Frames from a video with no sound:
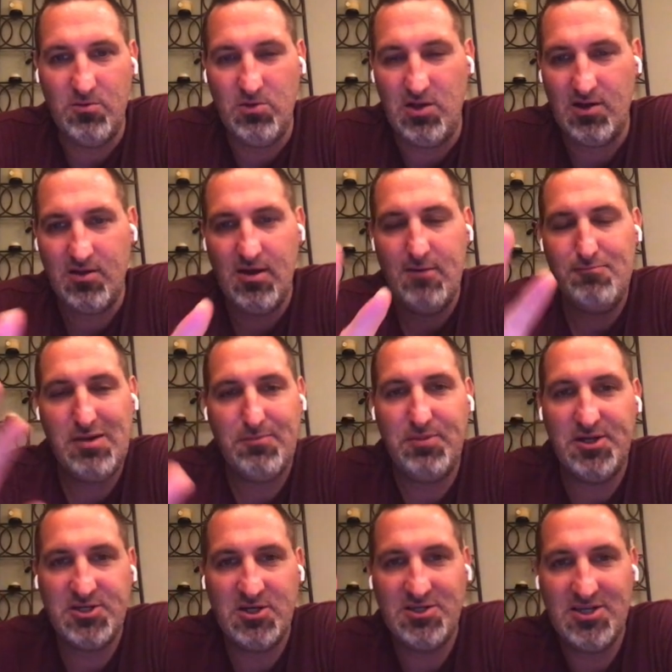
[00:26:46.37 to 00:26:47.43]
Look, big
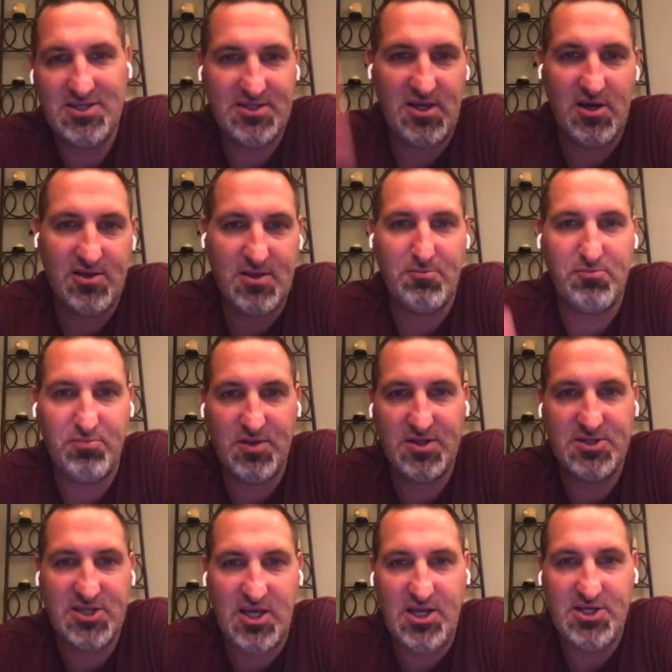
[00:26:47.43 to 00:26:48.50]
picture, just stare at the
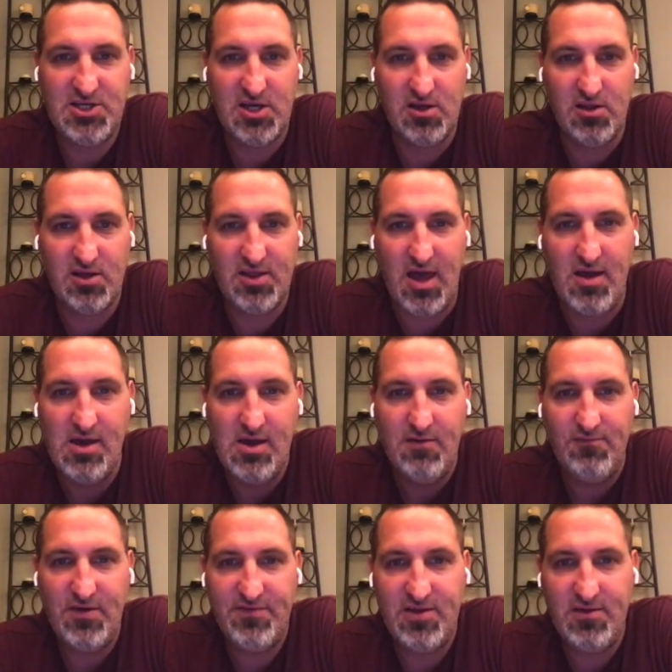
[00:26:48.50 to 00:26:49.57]
change here. Look at that,
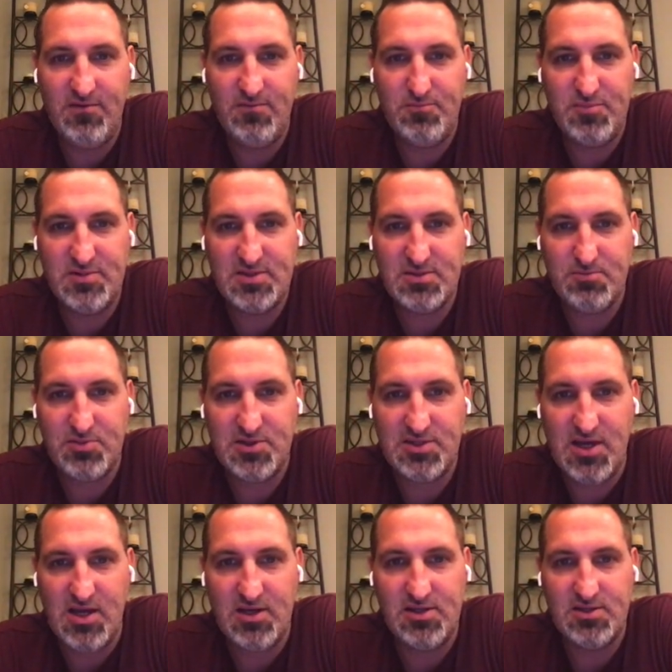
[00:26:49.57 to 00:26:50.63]

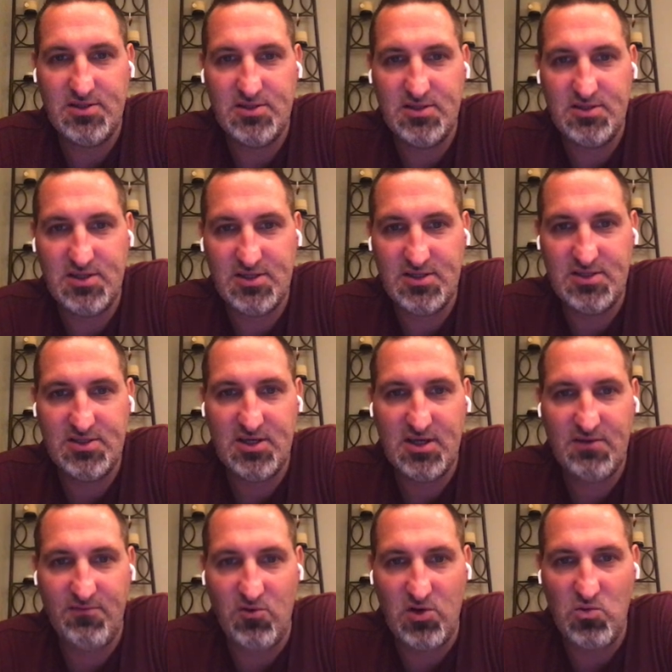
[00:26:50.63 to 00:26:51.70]
50%,
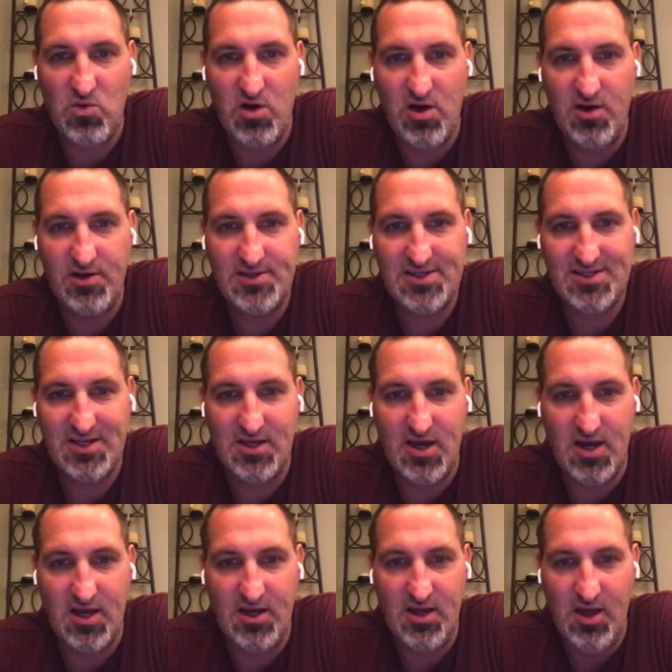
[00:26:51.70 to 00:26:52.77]
66, 41,
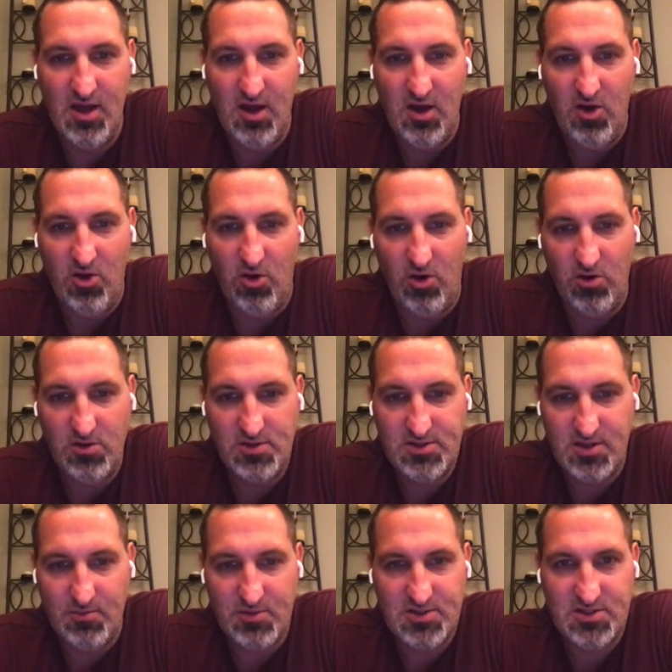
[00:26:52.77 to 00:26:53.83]
69. All those
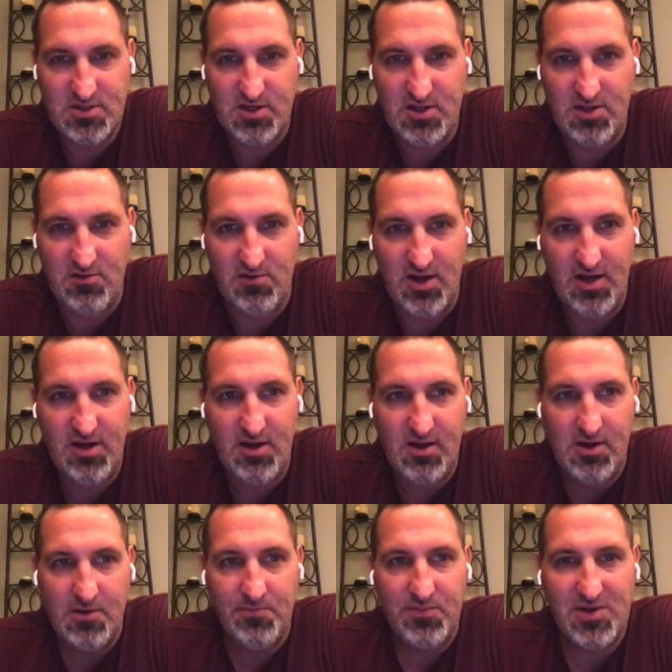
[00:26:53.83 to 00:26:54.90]
numbers in the red,
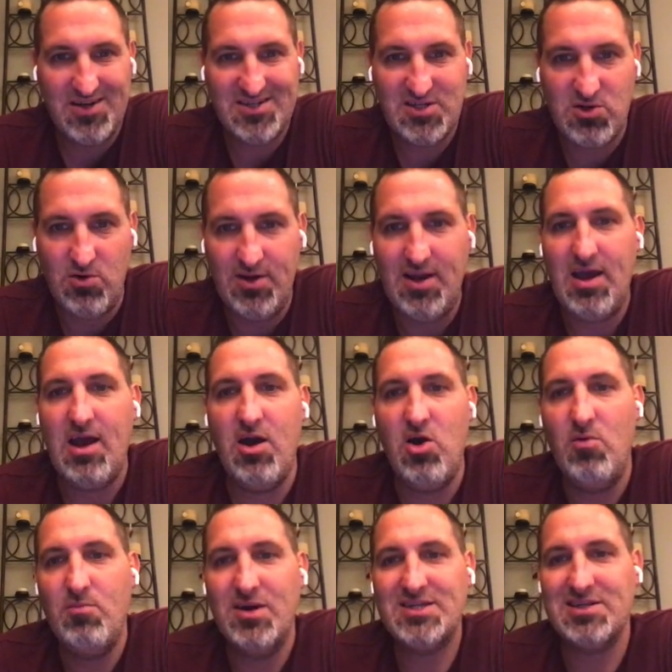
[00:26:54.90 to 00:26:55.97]
they're showing
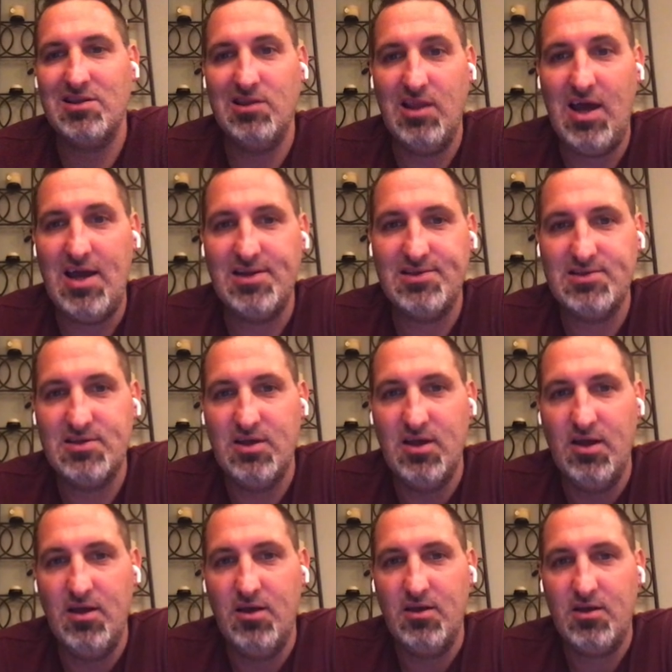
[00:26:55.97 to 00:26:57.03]
how much less
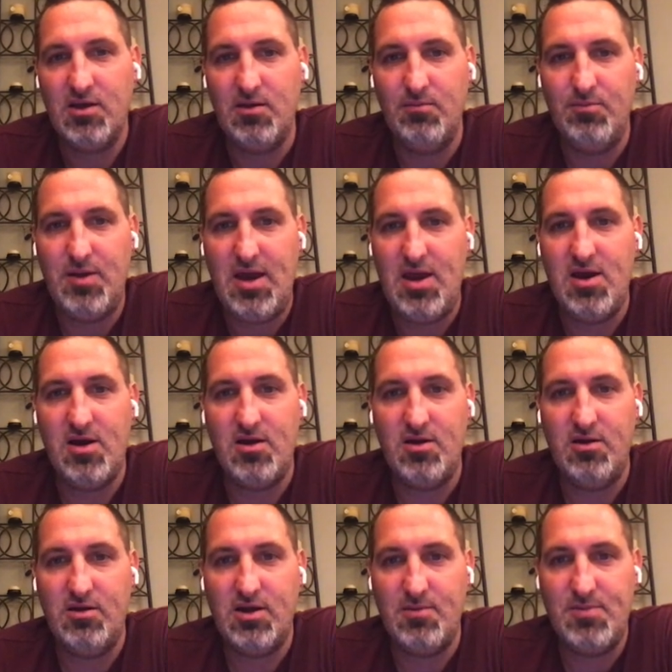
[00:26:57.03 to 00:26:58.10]

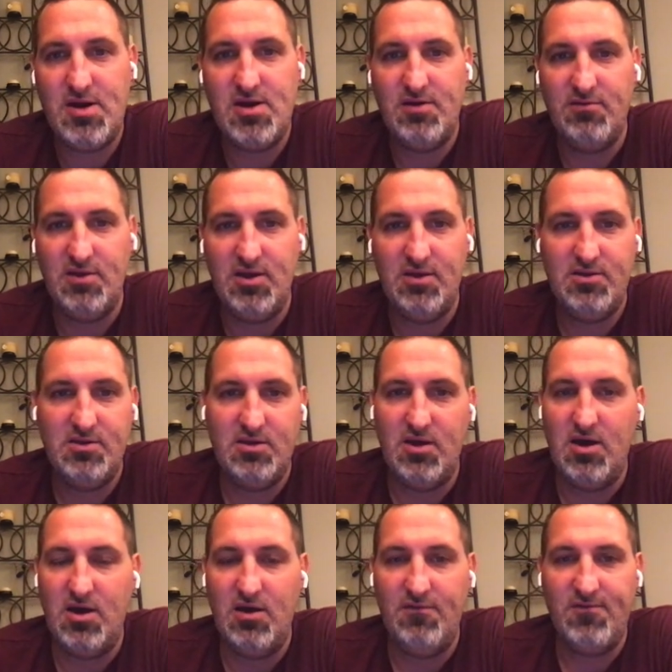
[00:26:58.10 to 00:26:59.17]
comparatively
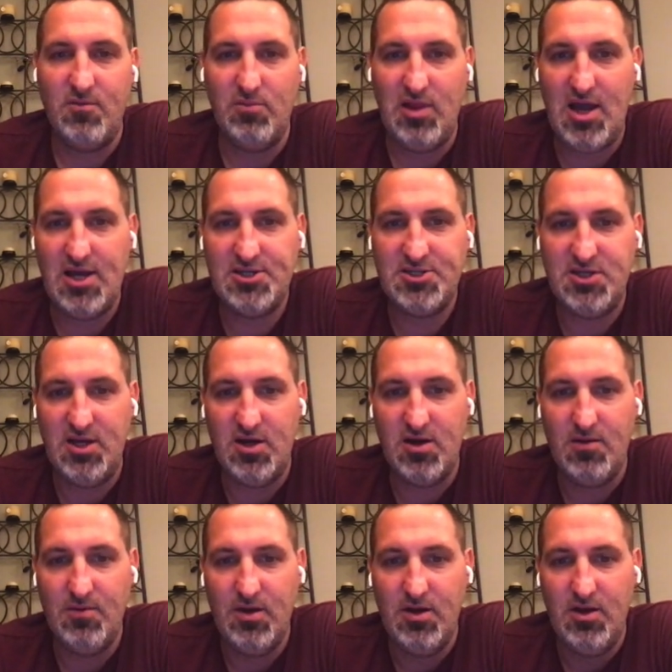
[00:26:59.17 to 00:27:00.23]
from last
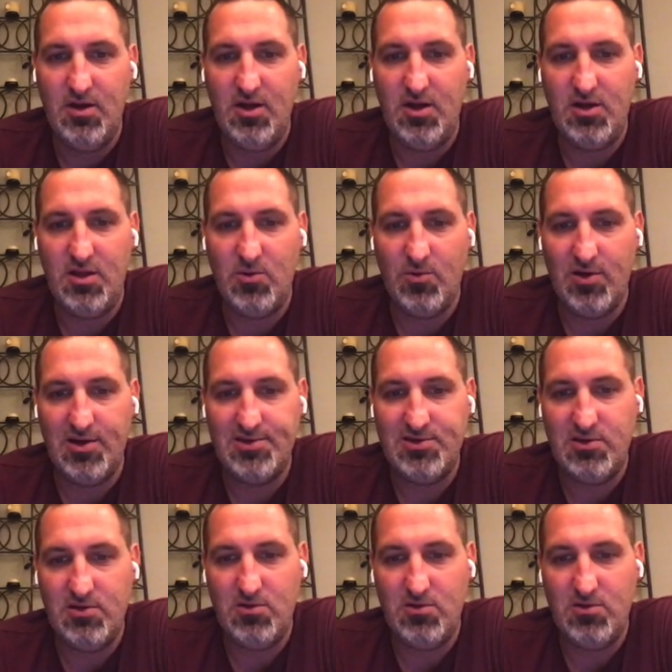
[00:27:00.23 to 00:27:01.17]
year. In other words,